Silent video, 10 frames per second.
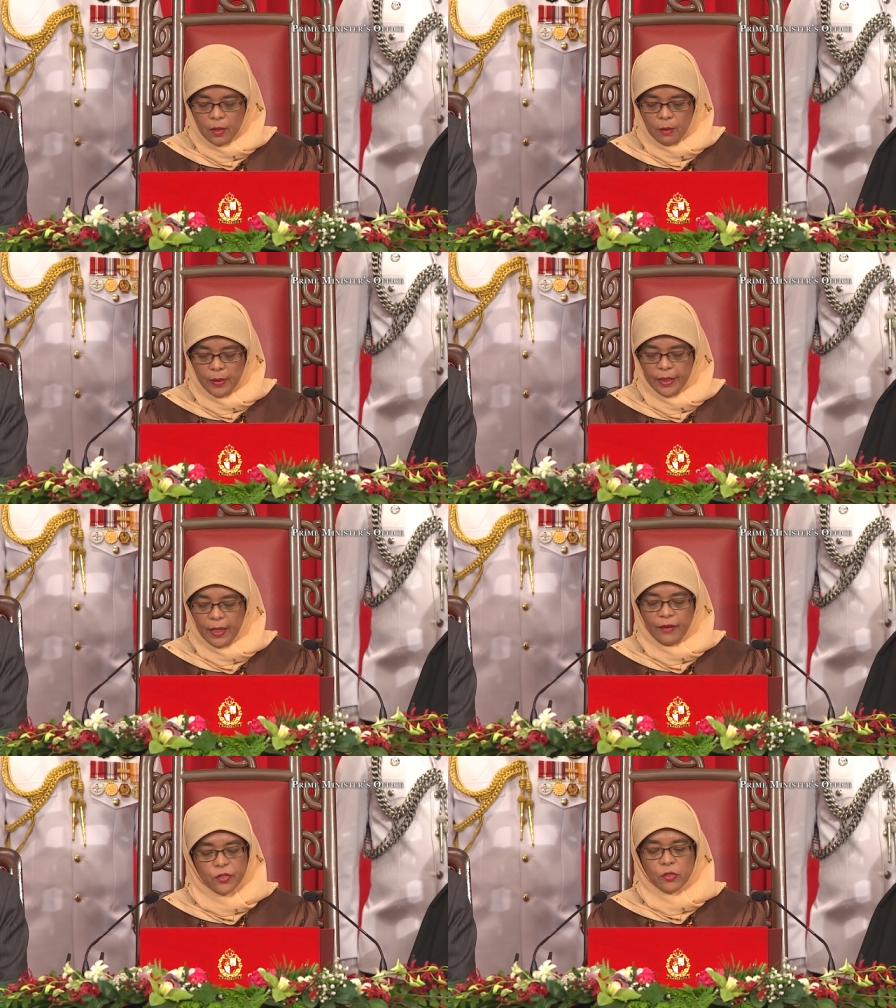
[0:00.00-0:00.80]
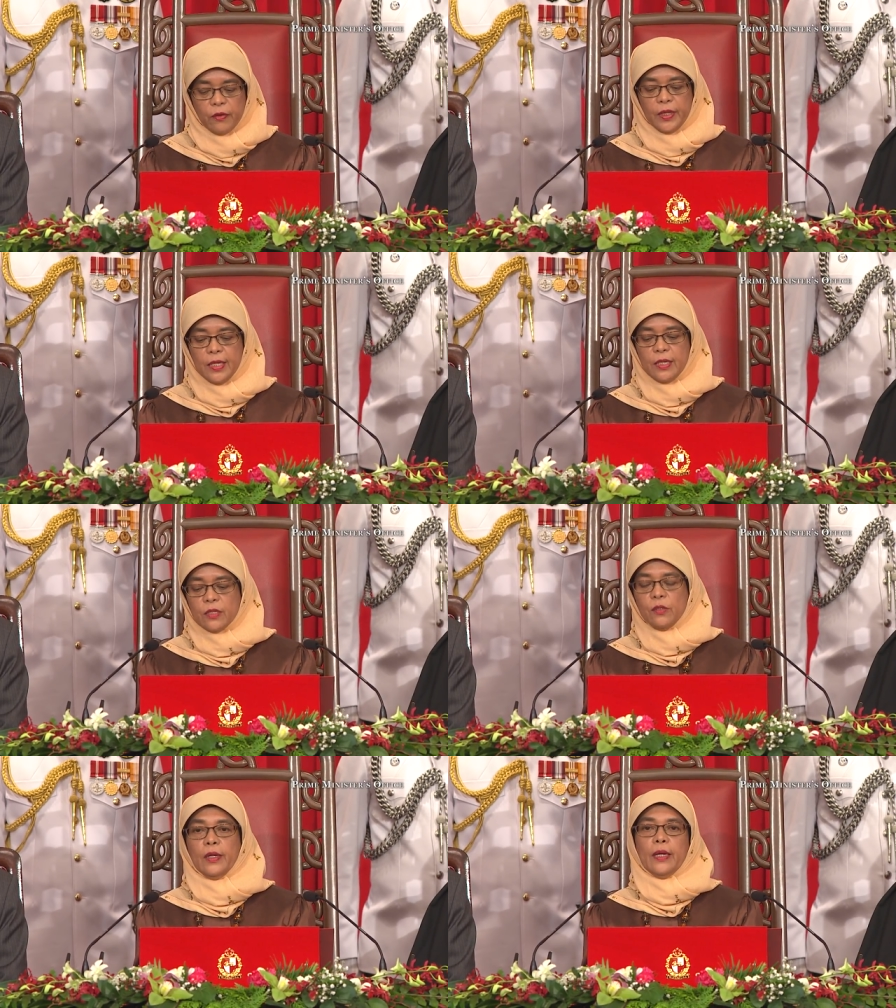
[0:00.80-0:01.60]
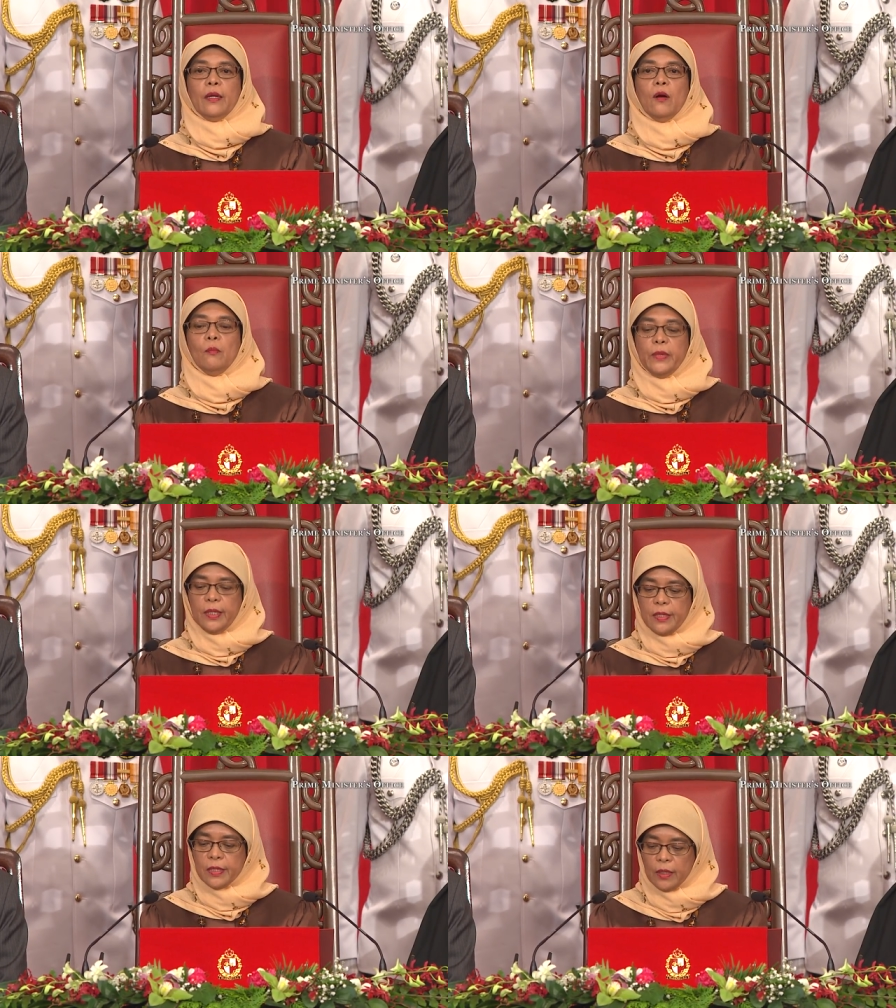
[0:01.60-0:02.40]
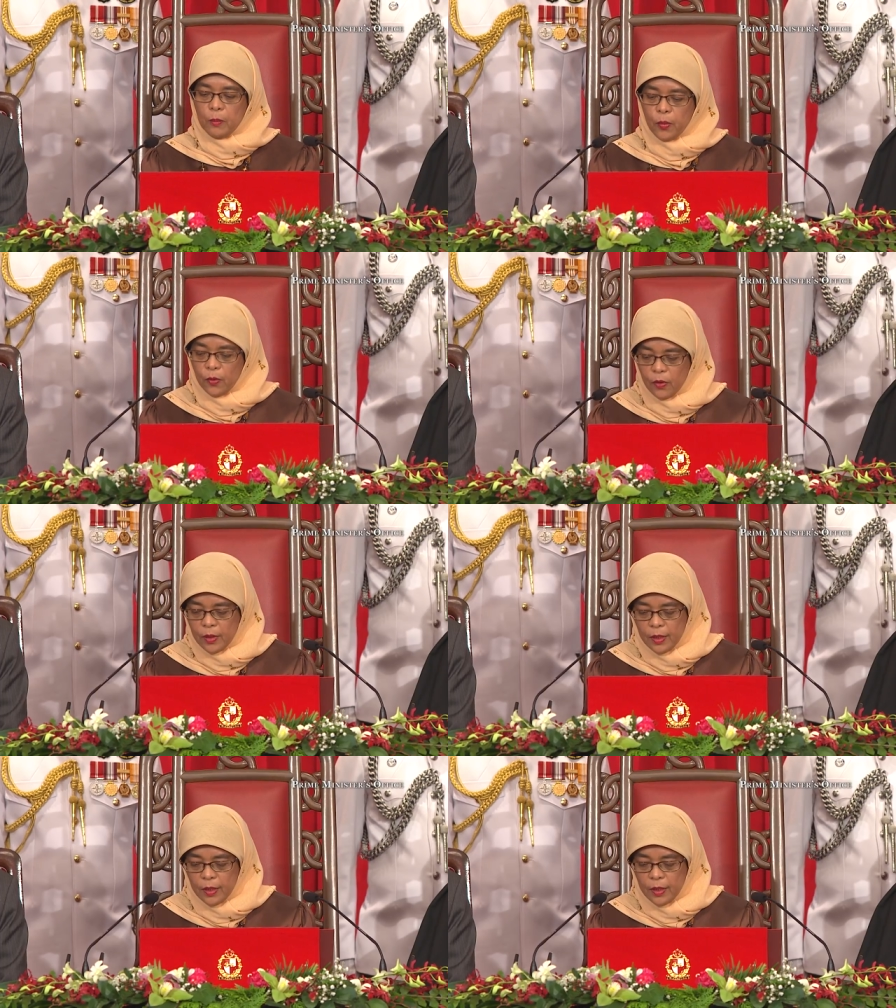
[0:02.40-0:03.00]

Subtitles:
My life story is not uncommon in Singapore.